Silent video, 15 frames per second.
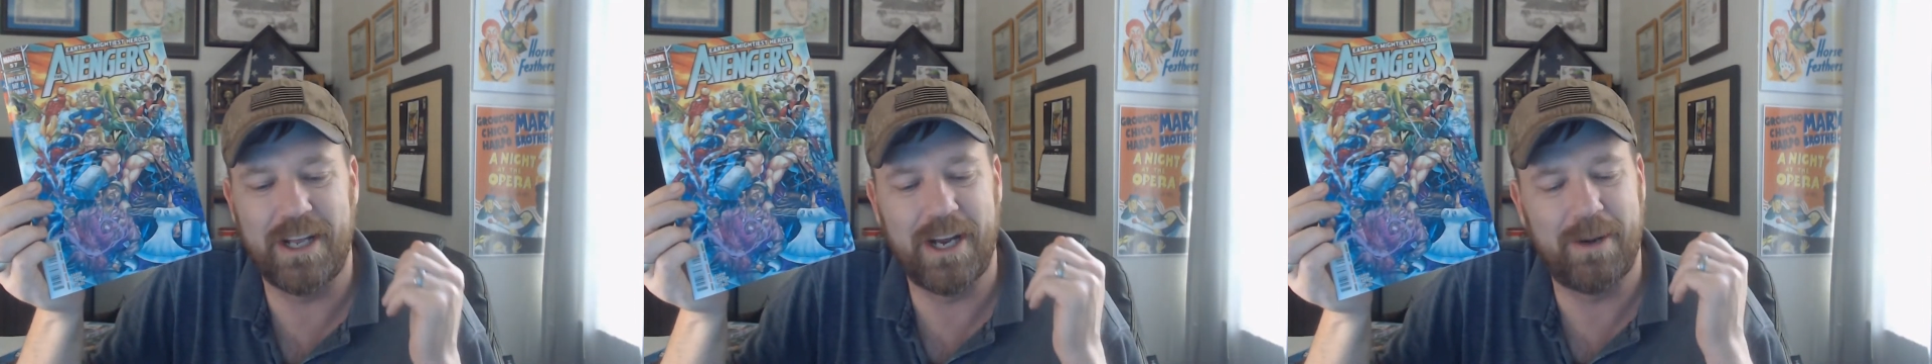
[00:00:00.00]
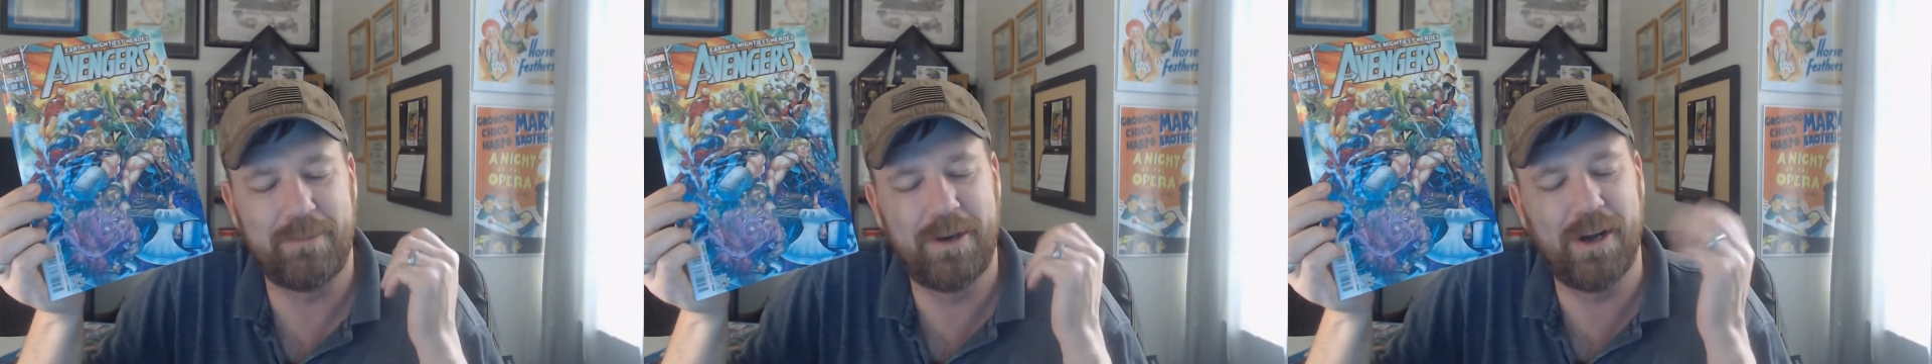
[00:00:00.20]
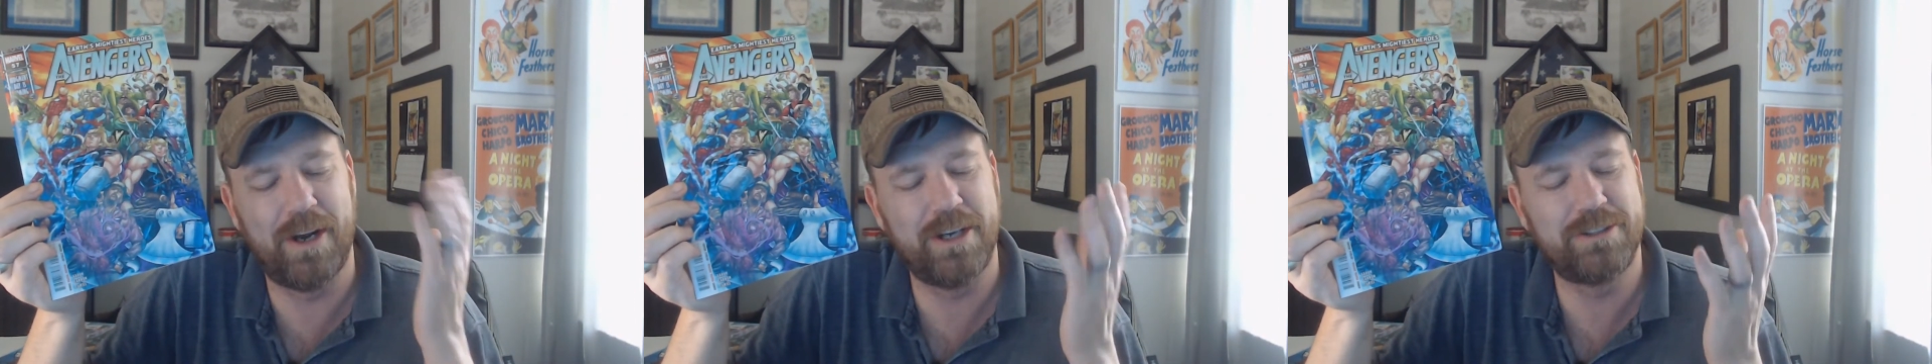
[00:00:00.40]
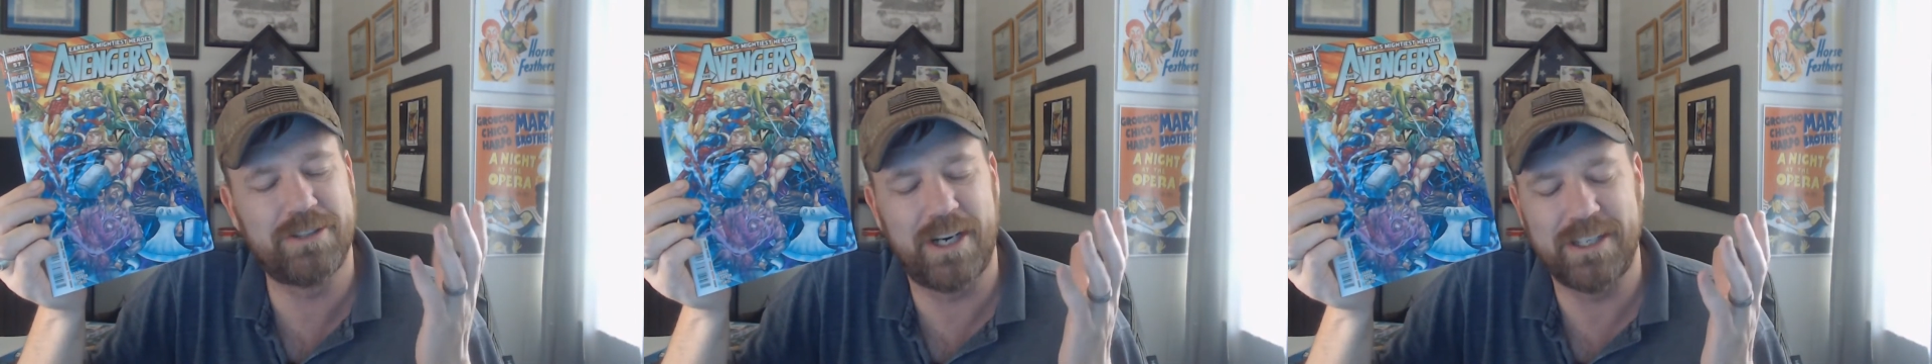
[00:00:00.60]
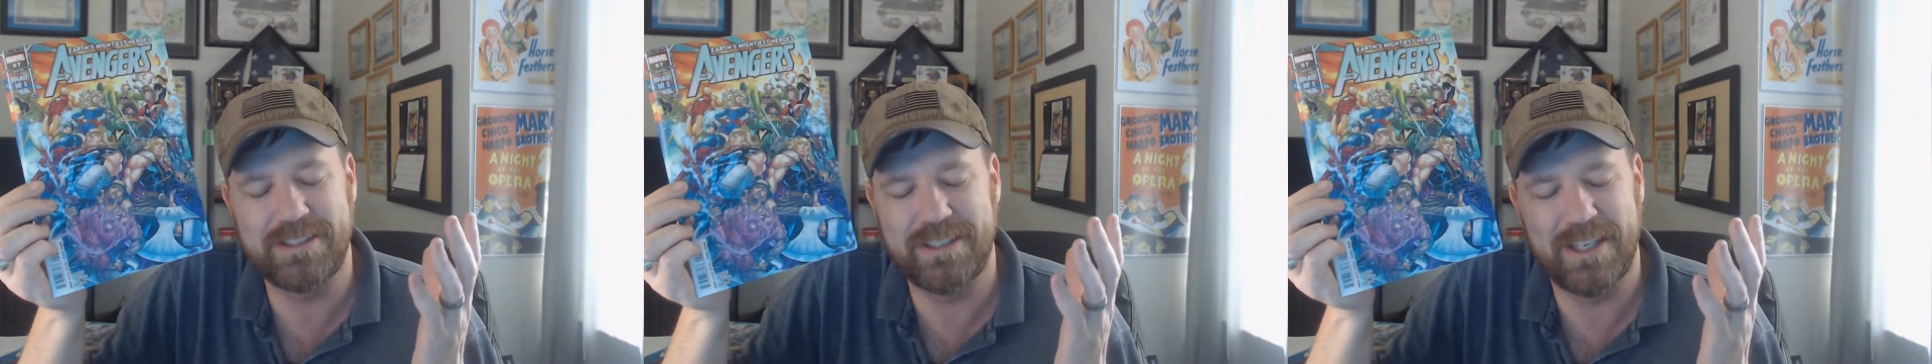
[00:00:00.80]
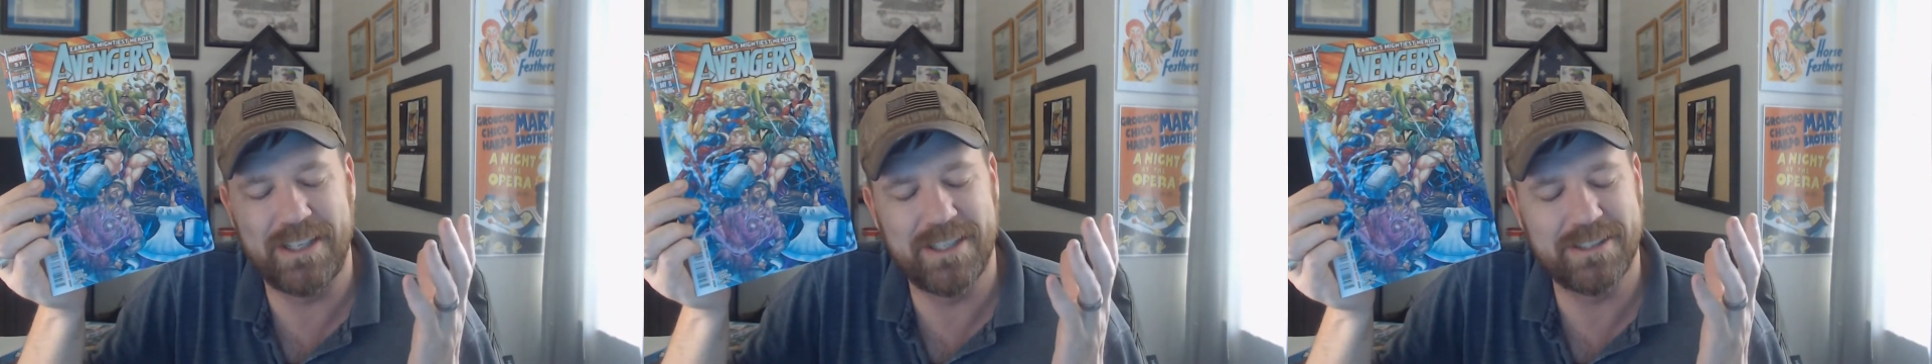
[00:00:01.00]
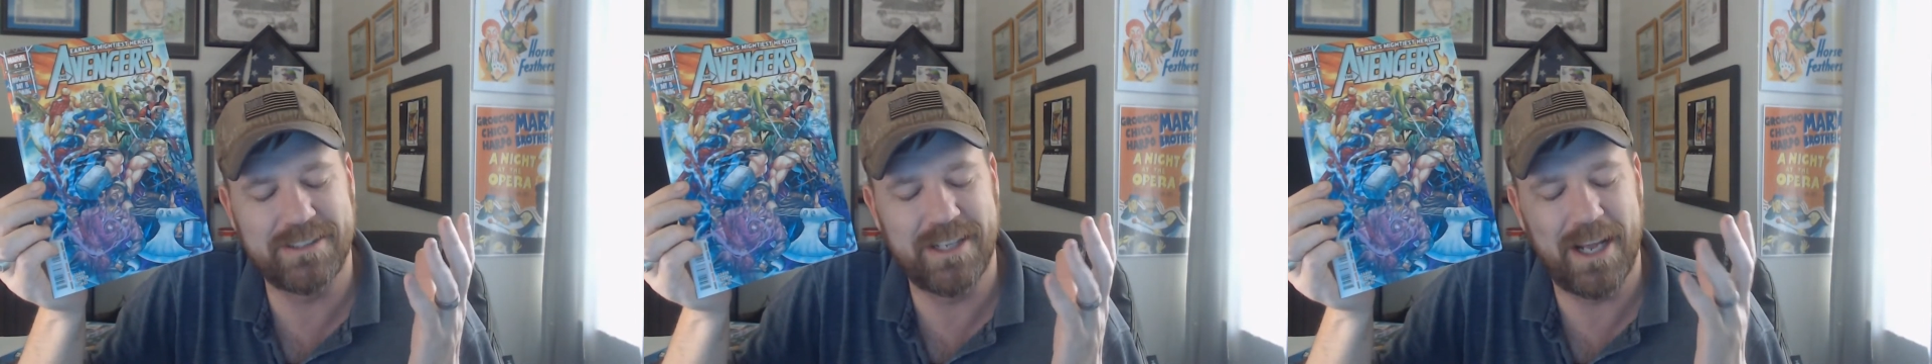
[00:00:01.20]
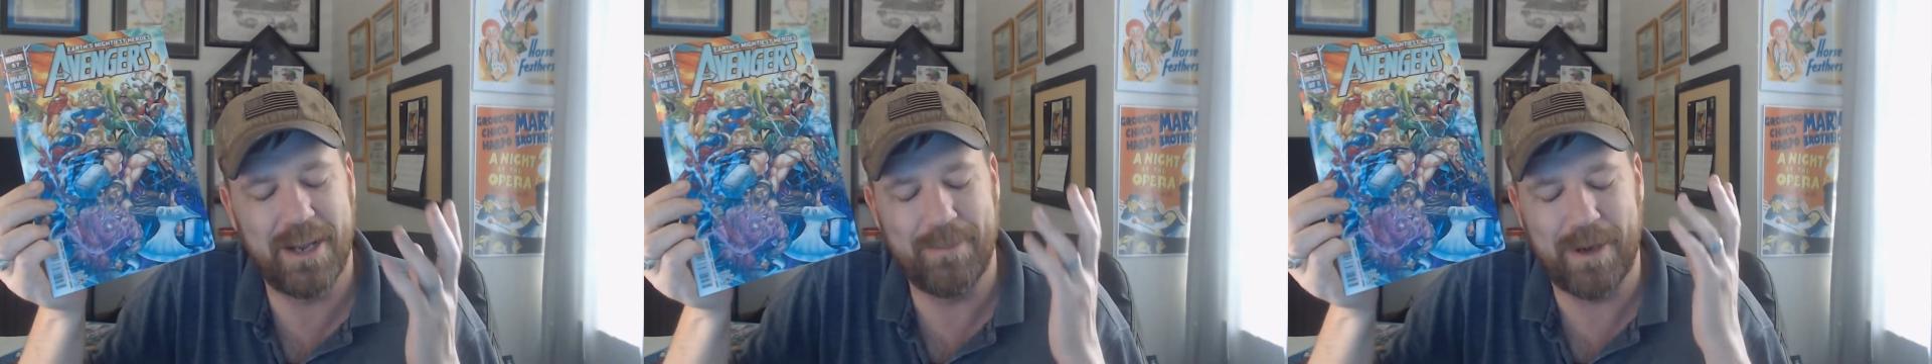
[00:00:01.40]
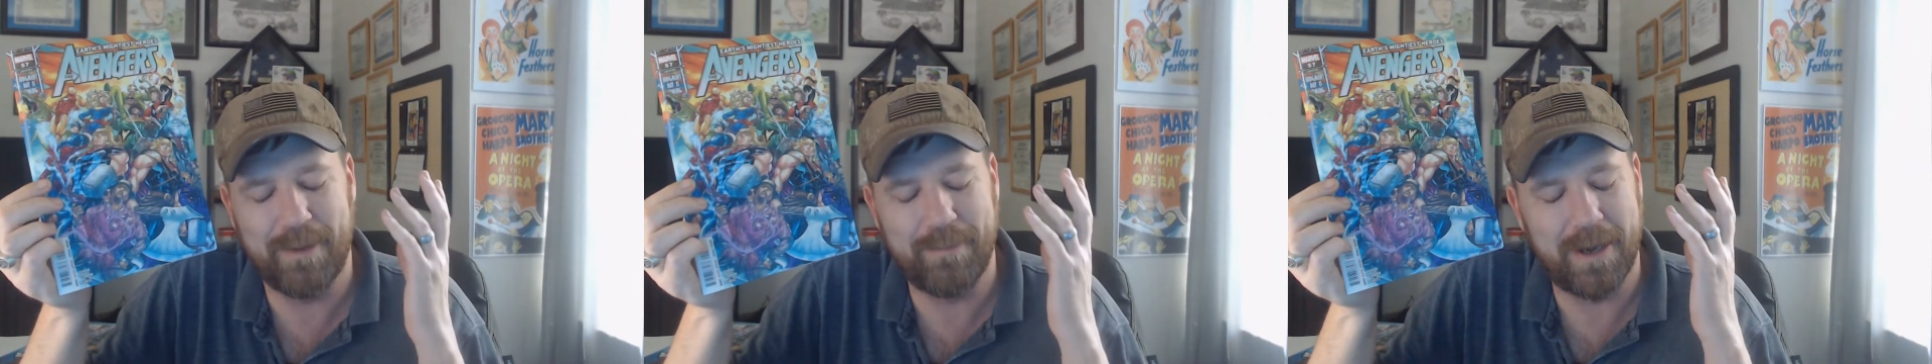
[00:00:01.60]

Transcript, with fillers: and I'm going to try to say this name.